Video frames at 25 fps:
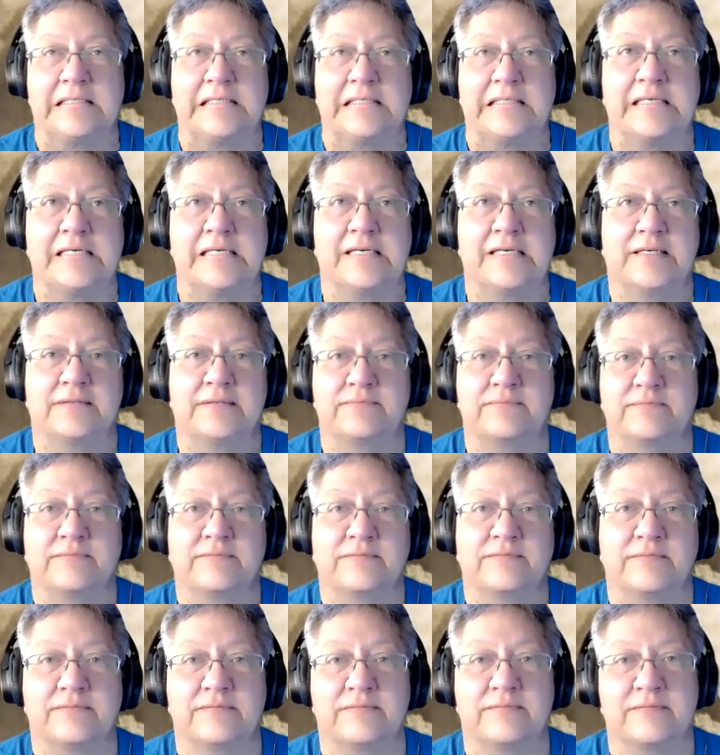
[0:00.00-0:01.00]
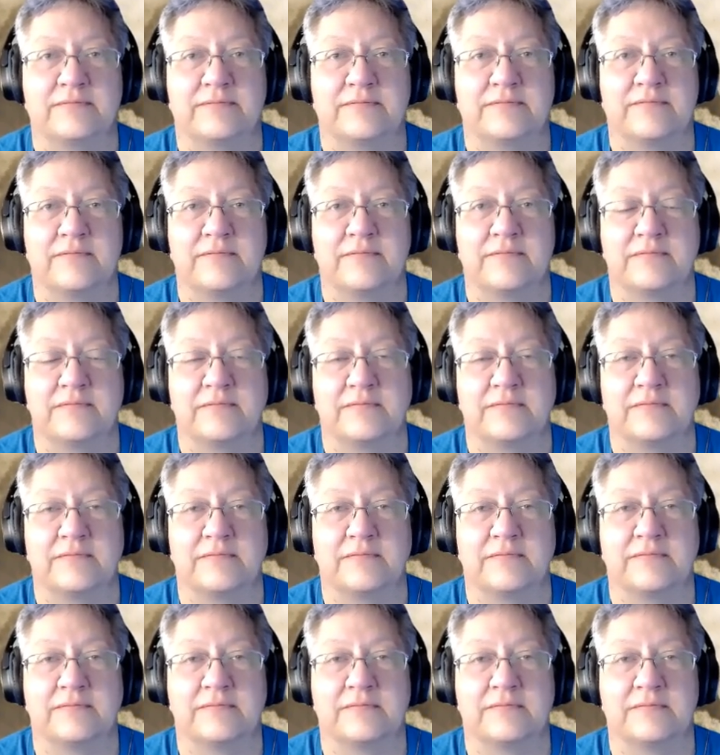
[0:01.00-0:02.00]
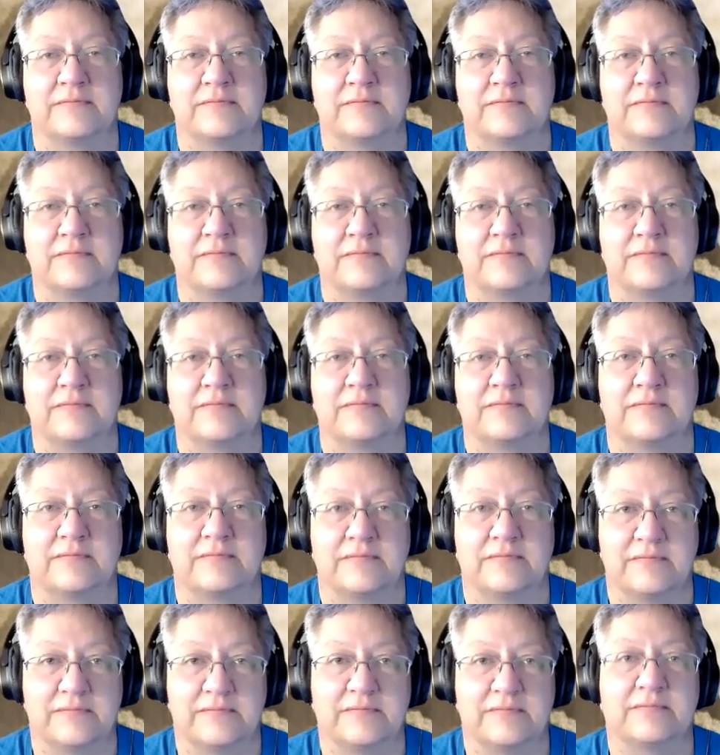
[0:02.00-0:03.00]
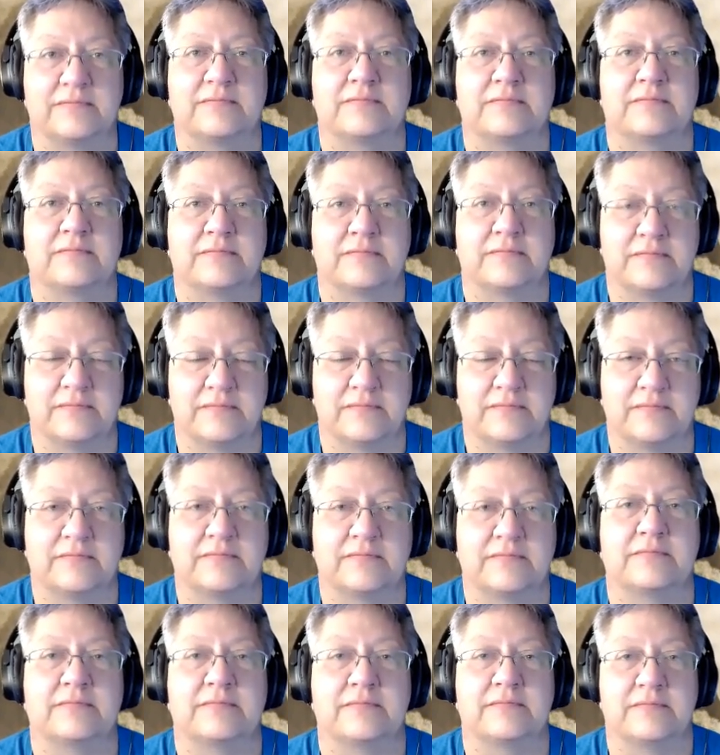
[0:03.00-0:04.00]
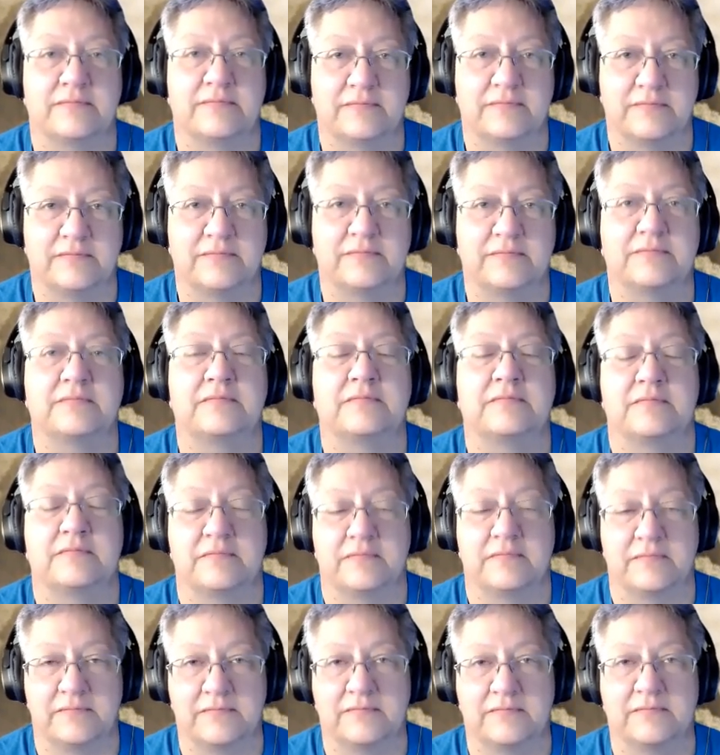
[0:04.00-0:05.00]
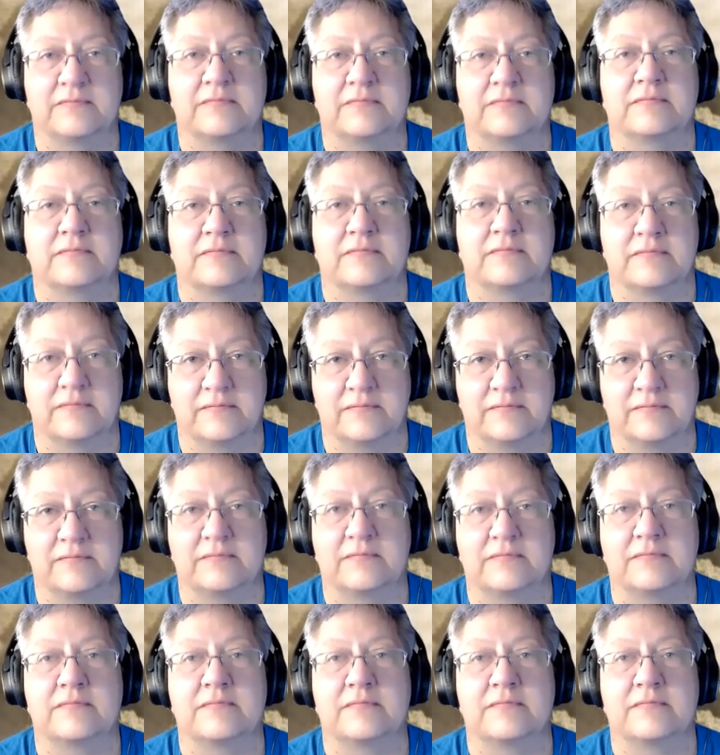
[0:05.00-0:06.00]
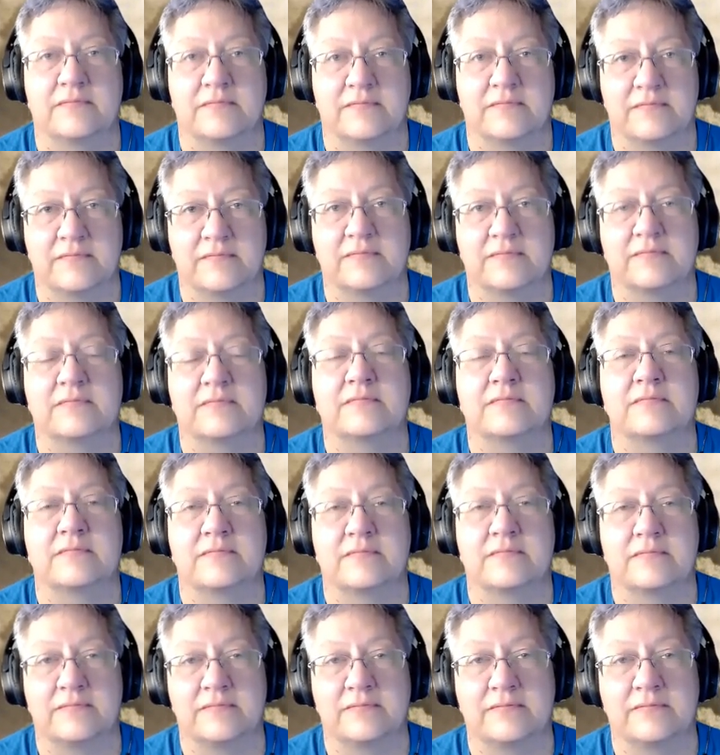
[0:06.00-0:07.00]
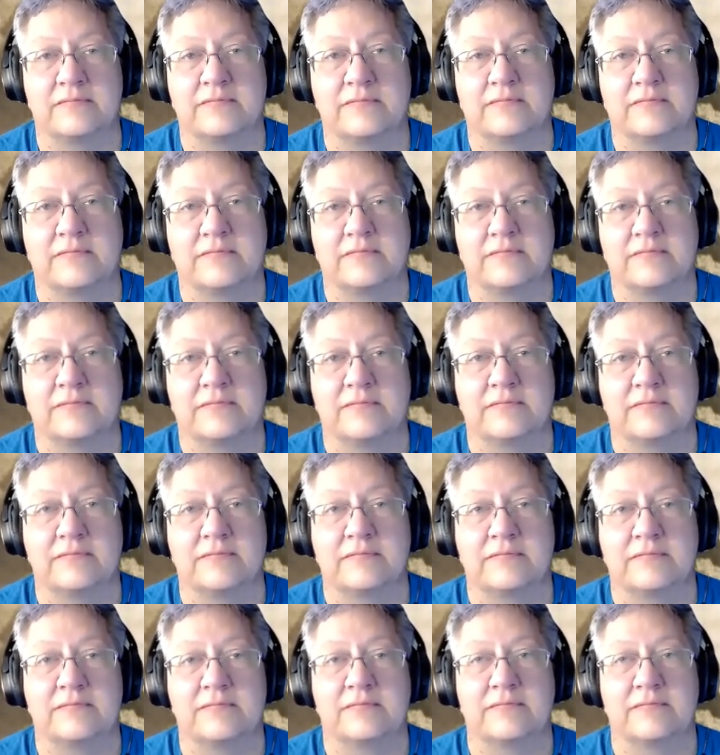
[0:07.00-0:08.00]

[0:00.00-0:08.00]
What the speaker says: The person shown says nothing.